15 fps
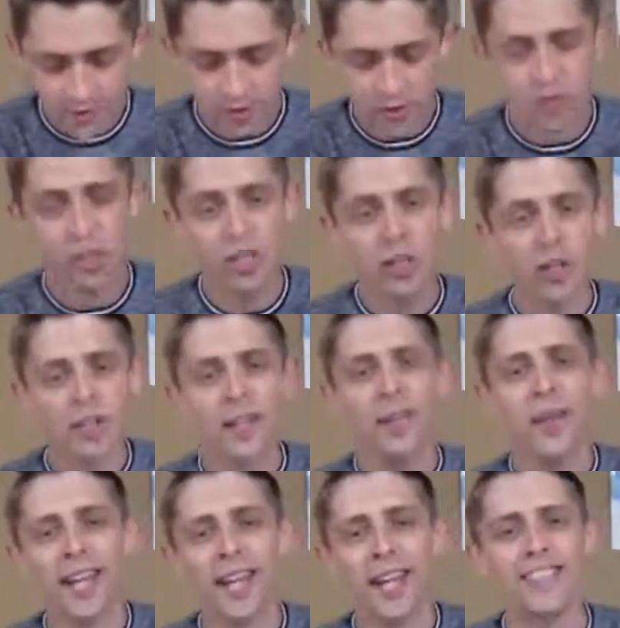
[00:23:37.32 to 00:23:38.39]
she looked at the
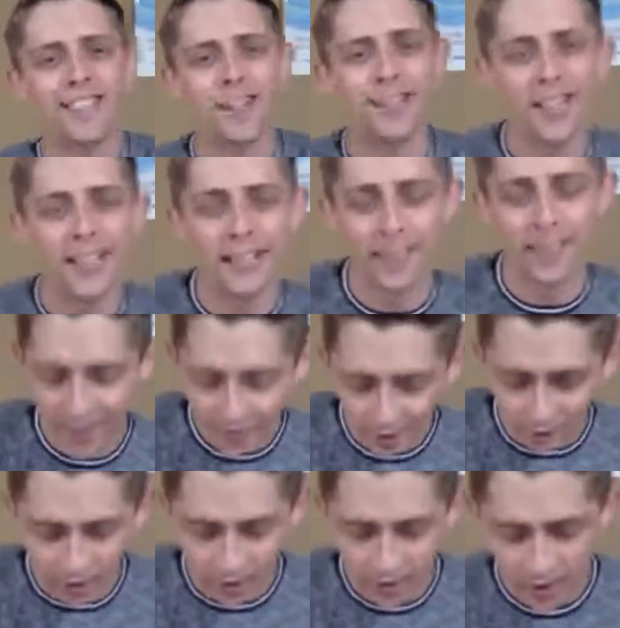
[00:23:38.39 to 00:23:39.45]
case of Anita Hill,